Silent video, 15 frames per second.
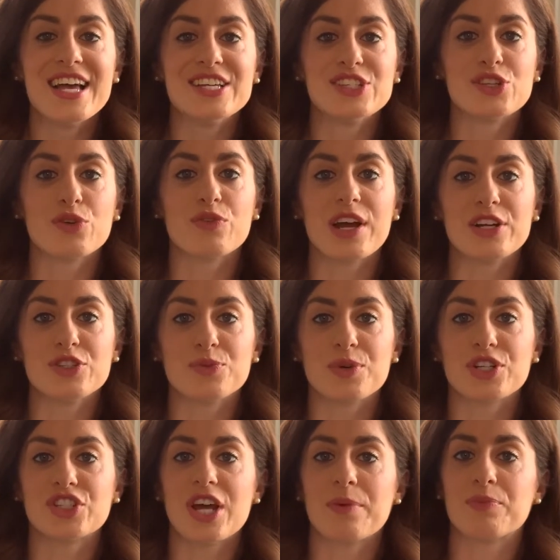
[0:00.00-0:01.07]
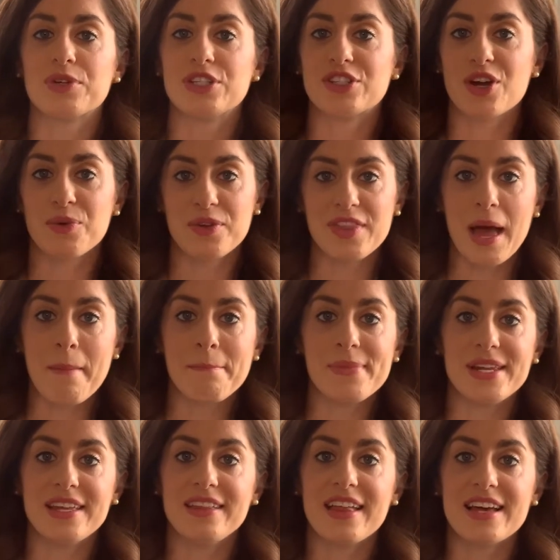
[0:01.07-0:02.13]
So Writer's Workshop, we start with that
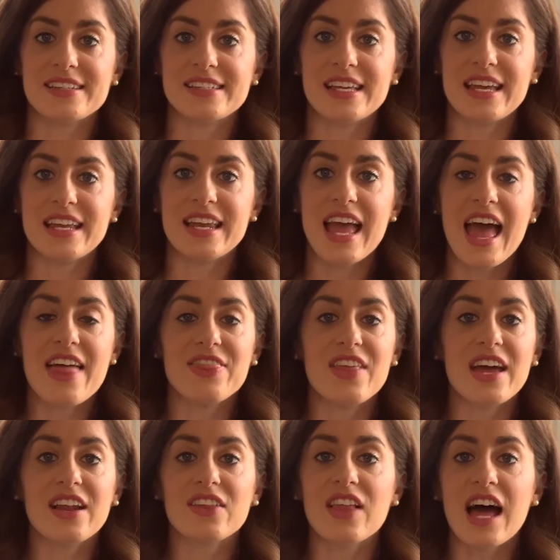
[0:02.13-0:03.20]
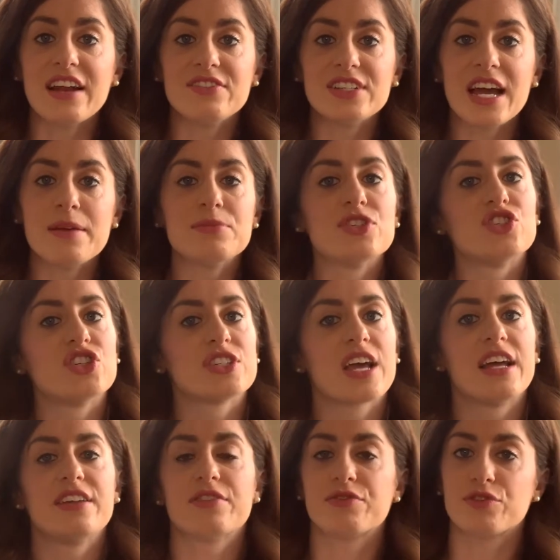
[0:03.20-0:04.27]
mini lesson. And then a lot of times it's just
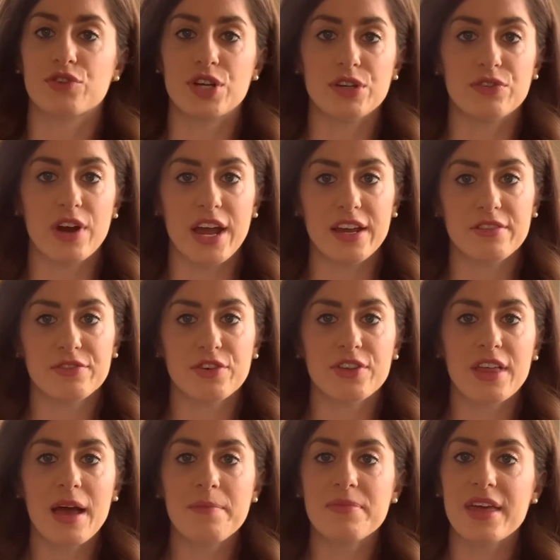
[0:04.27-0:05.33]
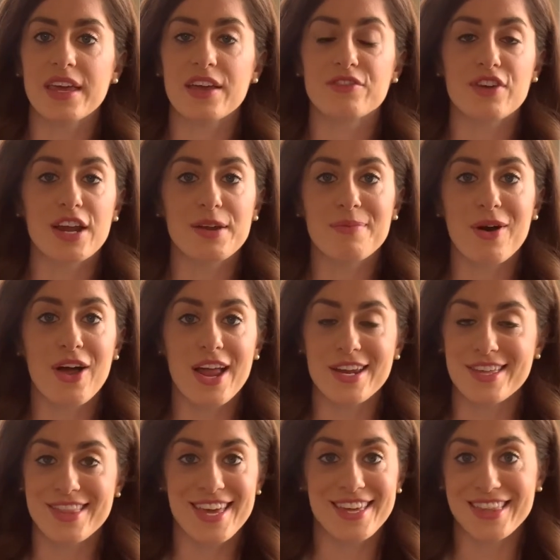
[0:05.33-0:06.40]
kind of free write for them. They can write about
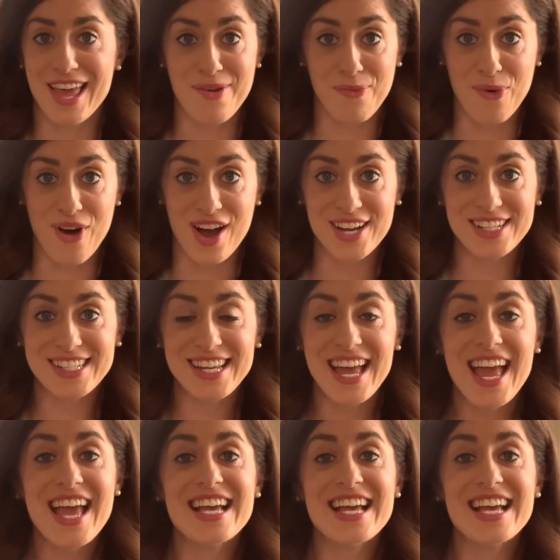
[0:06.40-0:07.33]
anything they want.